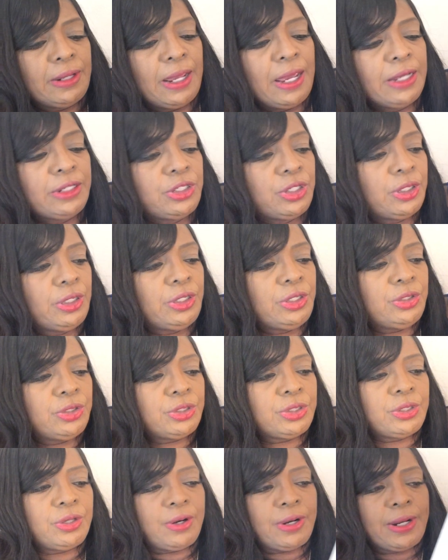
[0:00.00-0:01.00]
actually, you
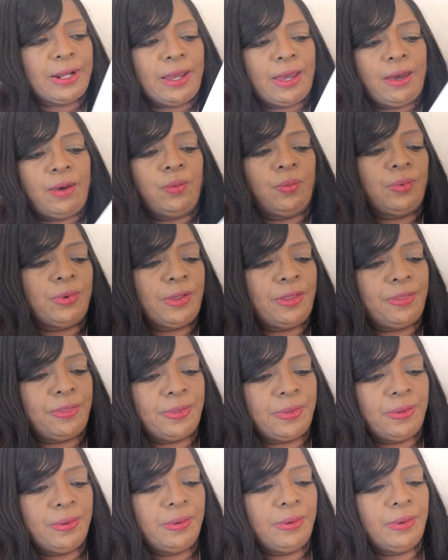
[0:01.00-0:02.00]
start out with
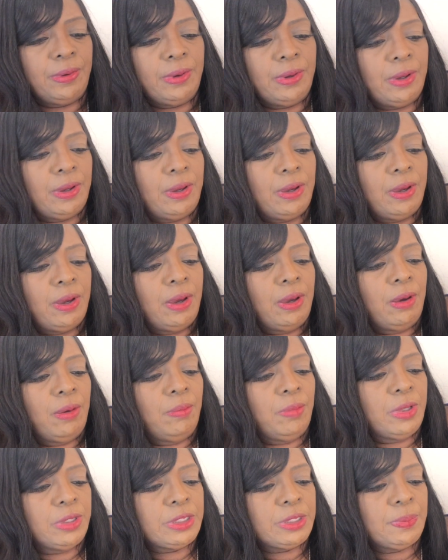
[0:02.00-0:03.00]

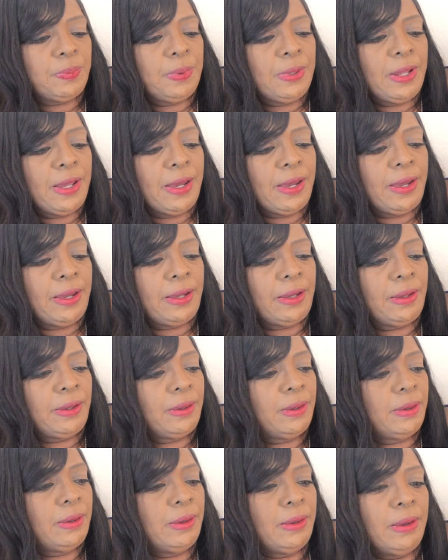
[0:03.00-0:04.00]
multiplying
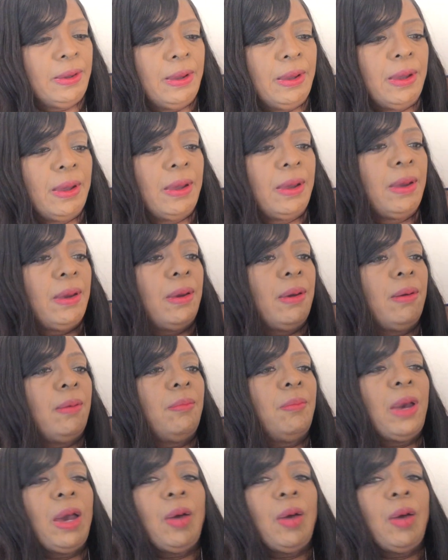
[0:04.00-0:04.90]
by